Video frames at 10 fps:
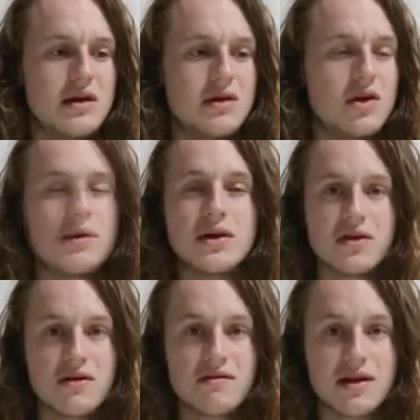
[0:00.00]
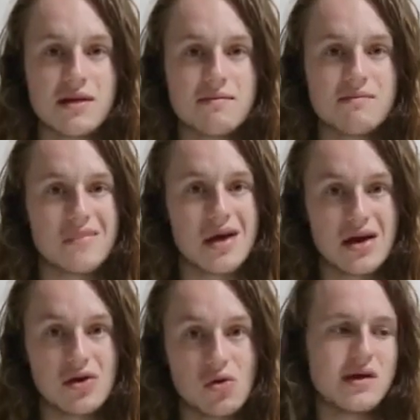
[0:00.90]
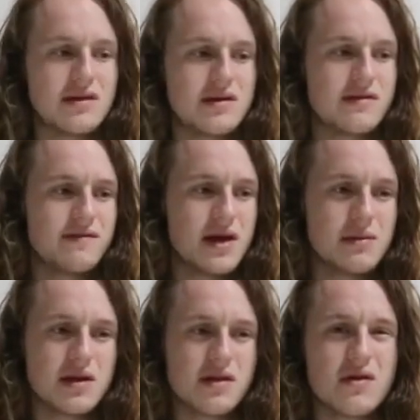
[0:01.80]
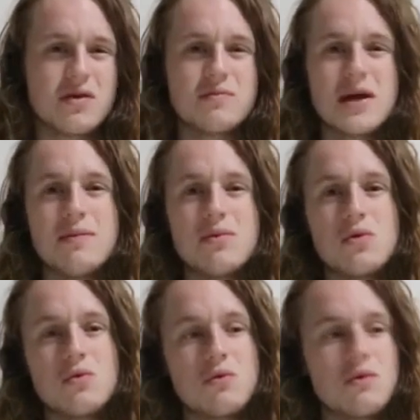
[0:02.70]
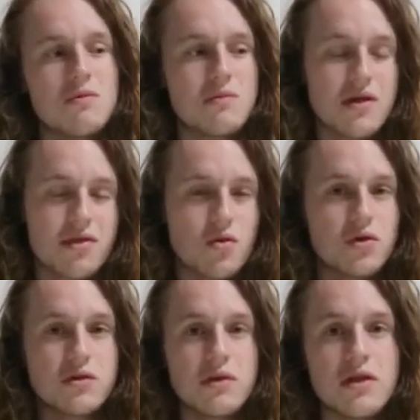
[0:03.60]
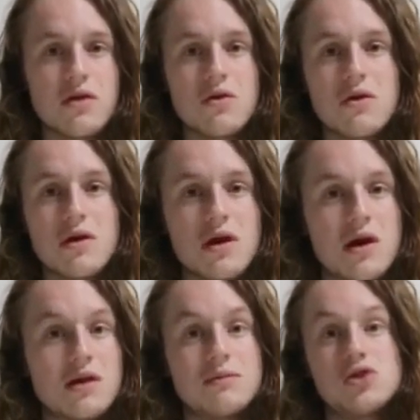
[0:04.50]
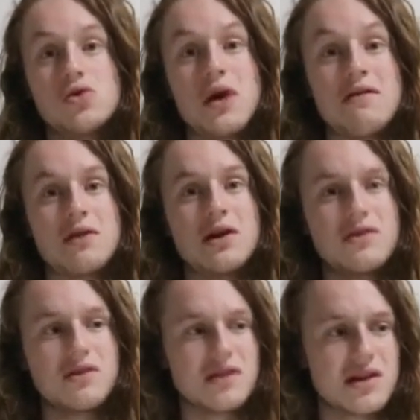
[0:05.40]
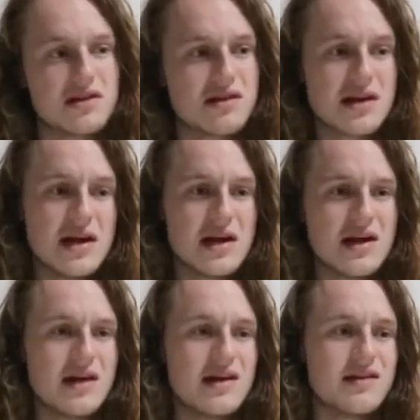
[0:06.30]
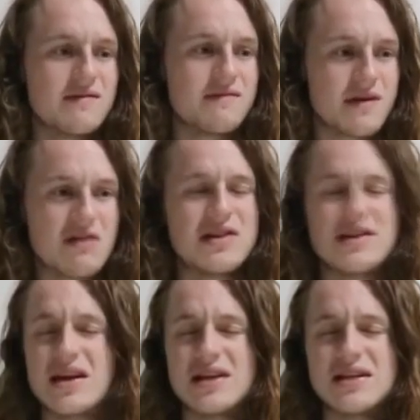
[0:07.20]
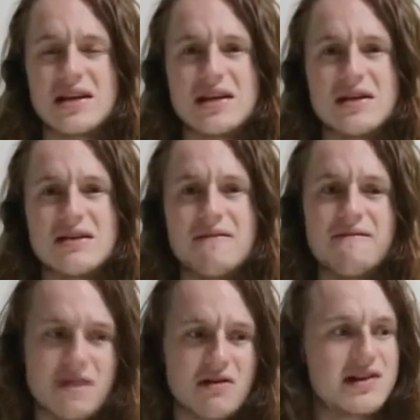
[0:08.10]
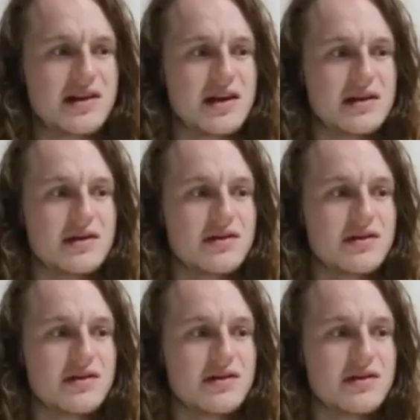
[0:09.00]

No one deserves that at all. And to the families of those people, my thoughts are with you, as I'm sure everyone else's is. It's a very sad day. Very sad.